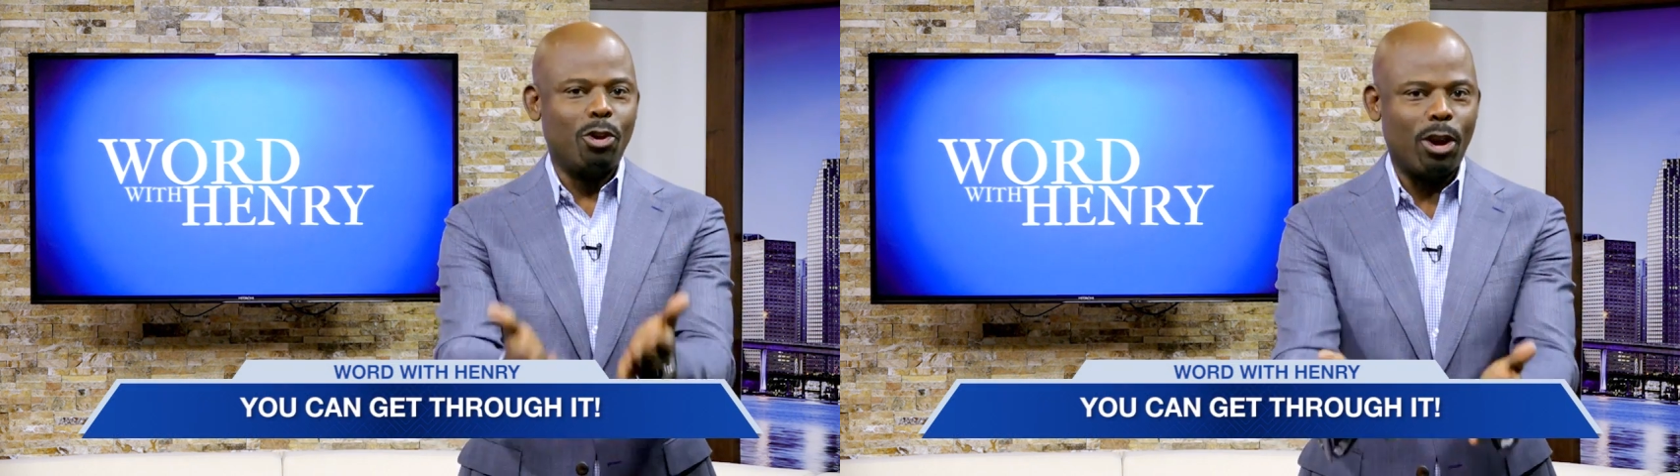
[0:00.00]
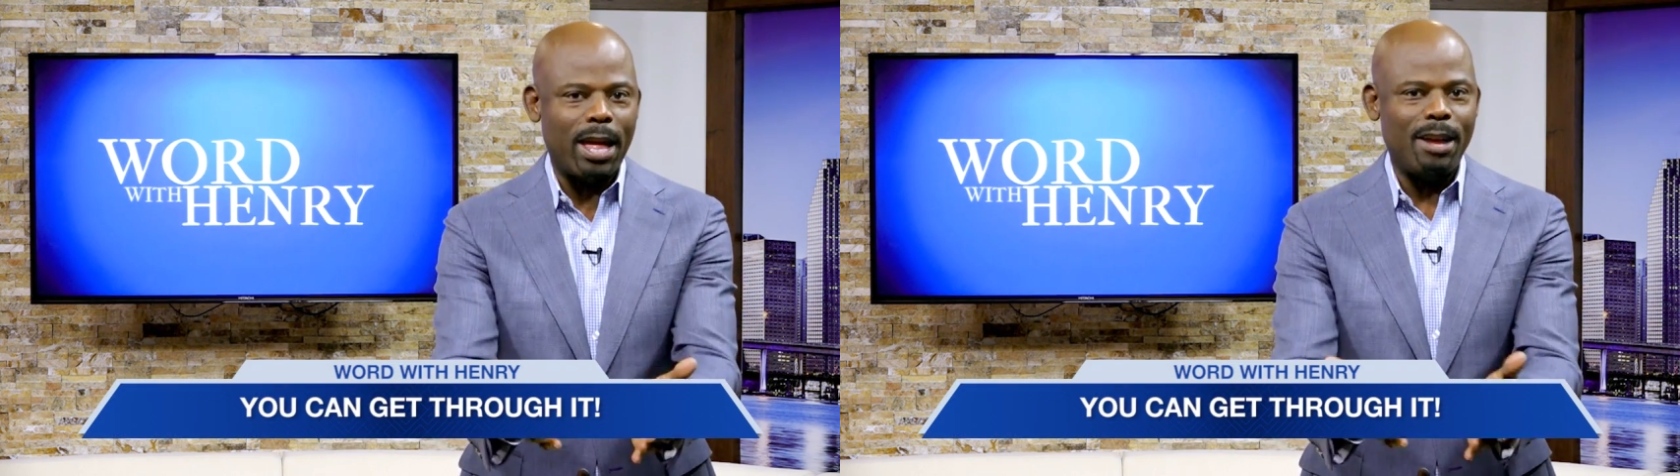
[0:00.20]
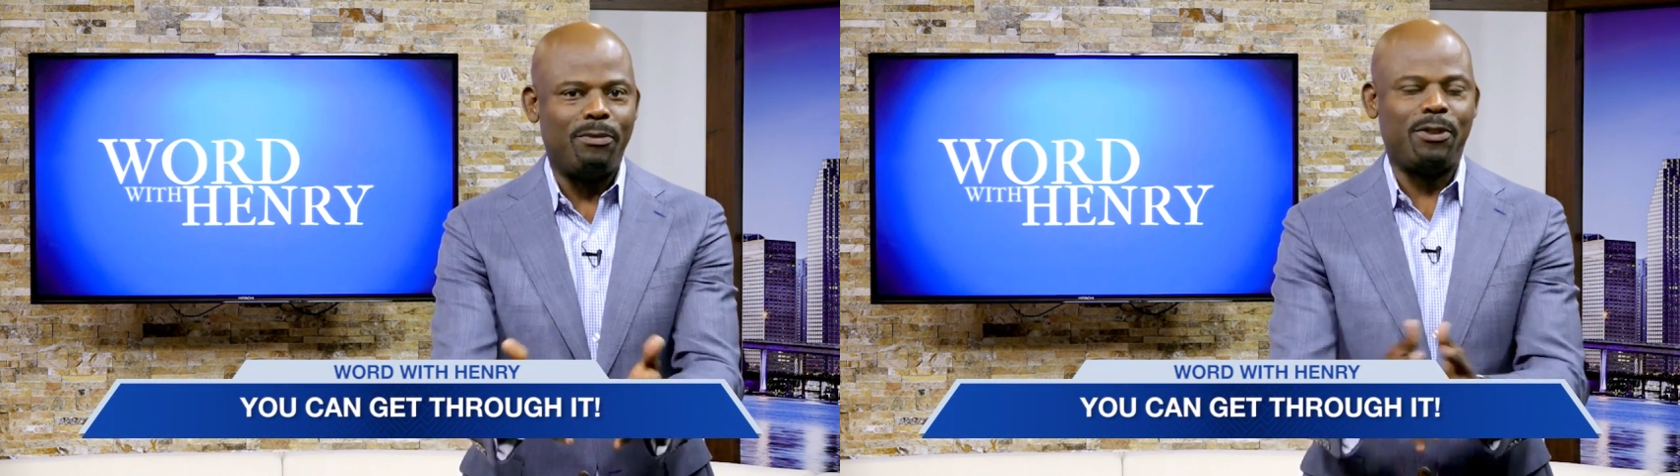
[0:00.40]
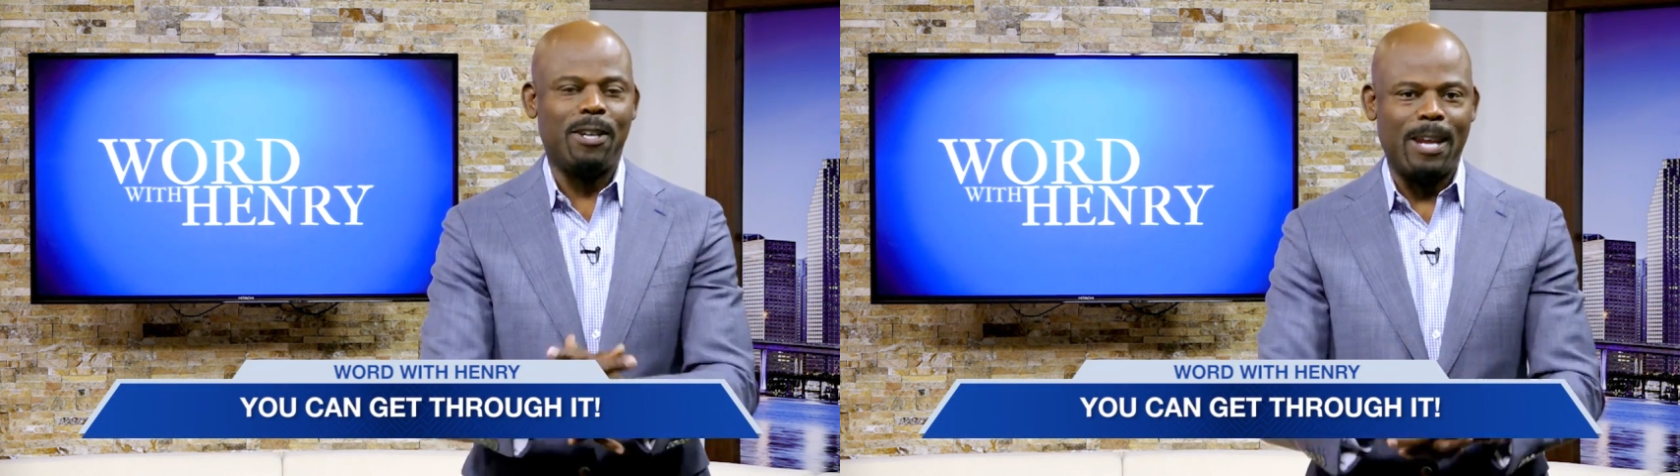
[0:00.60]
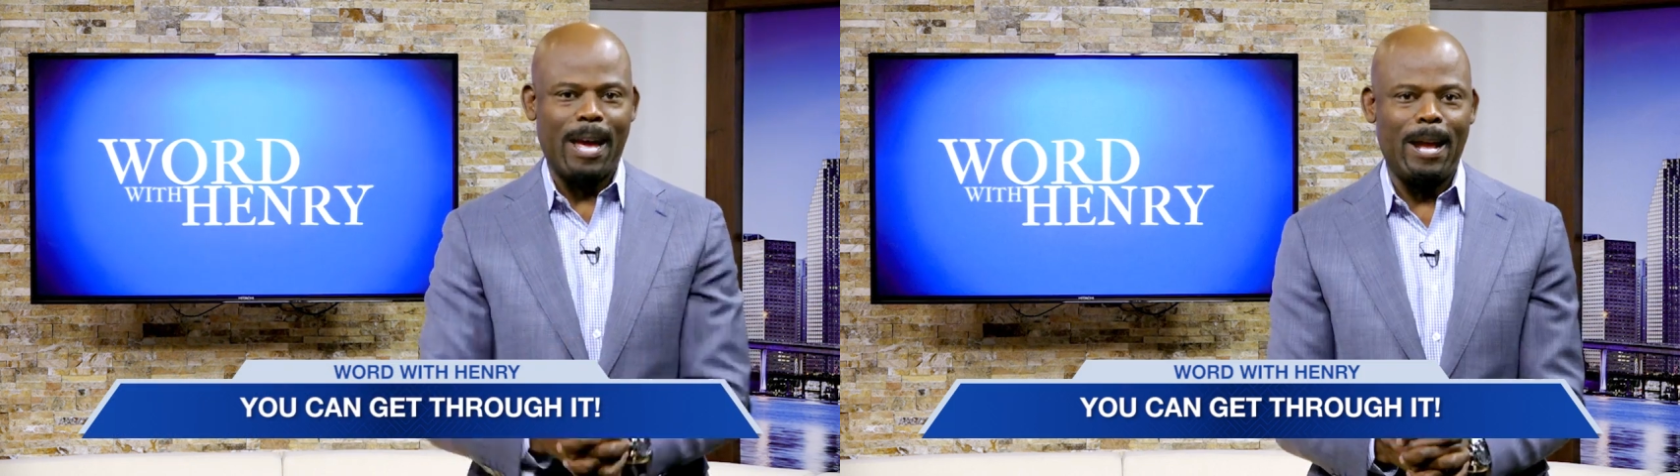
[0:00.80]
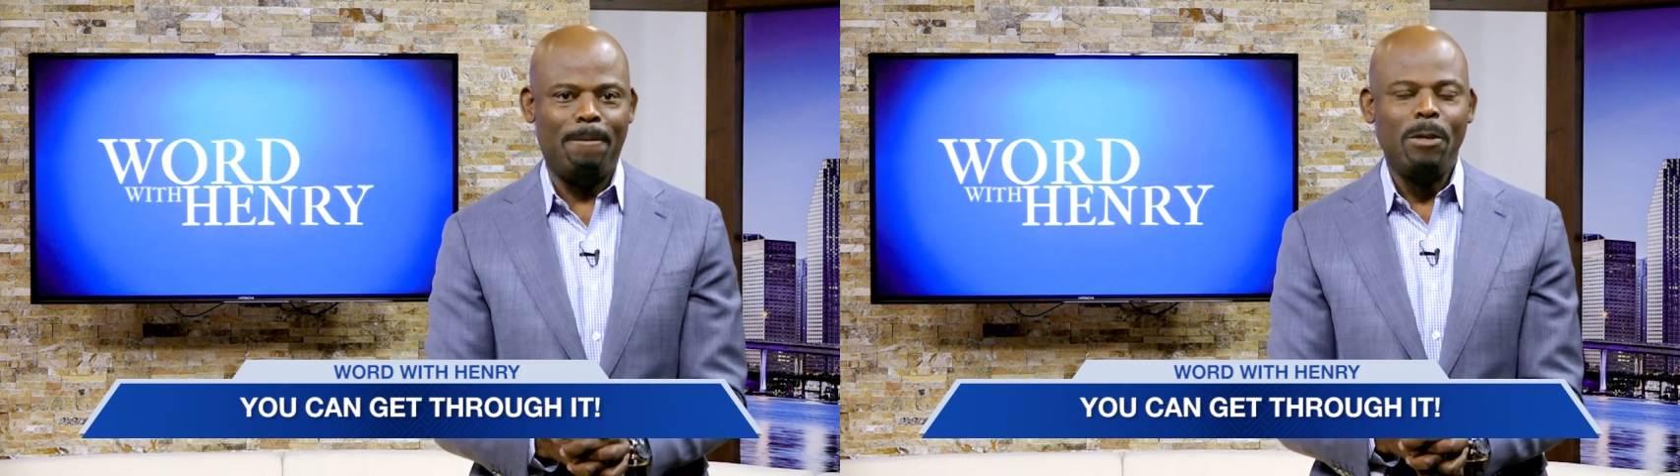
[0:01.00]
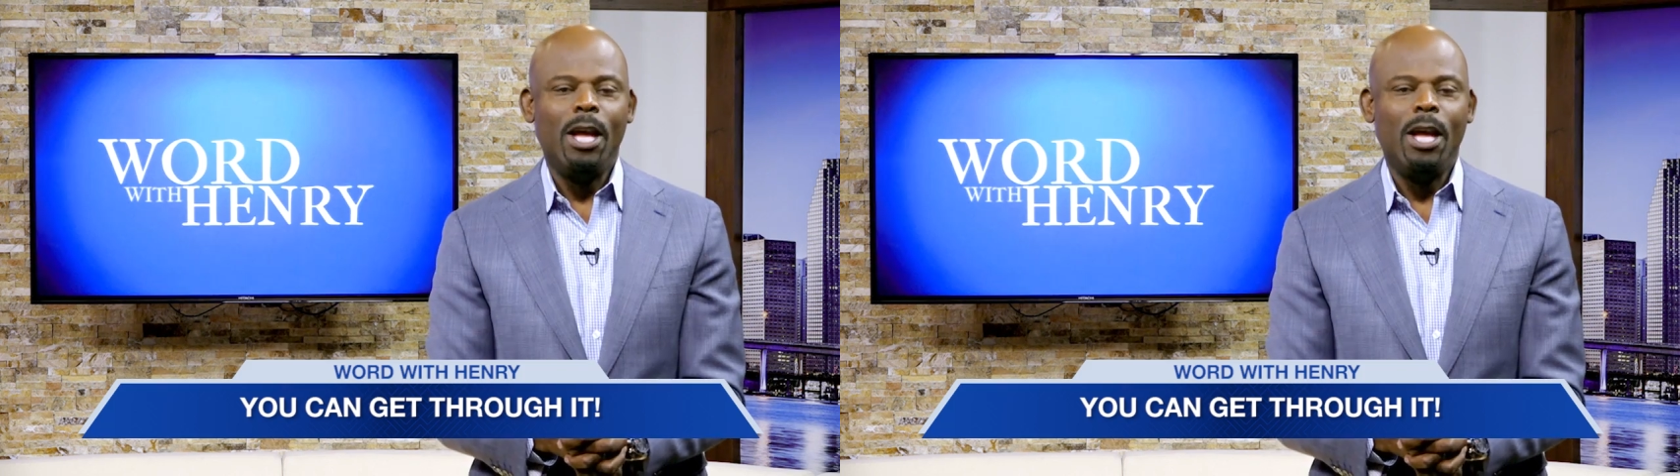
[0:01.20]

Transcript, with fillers: your life today